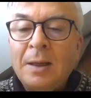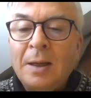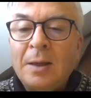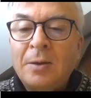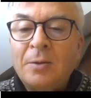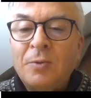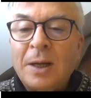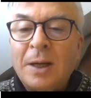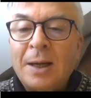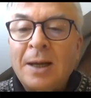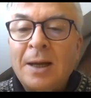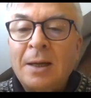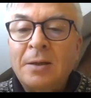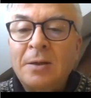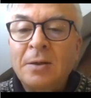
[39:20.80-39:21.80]
Now we
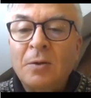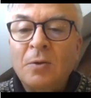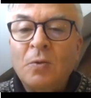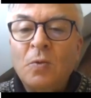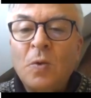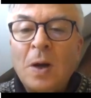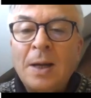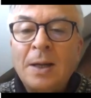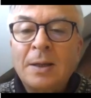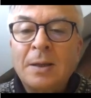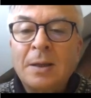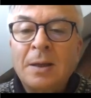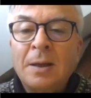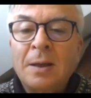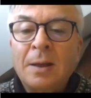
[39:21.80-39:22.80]
add
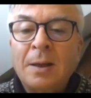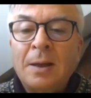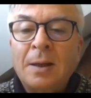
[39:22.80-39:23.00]
one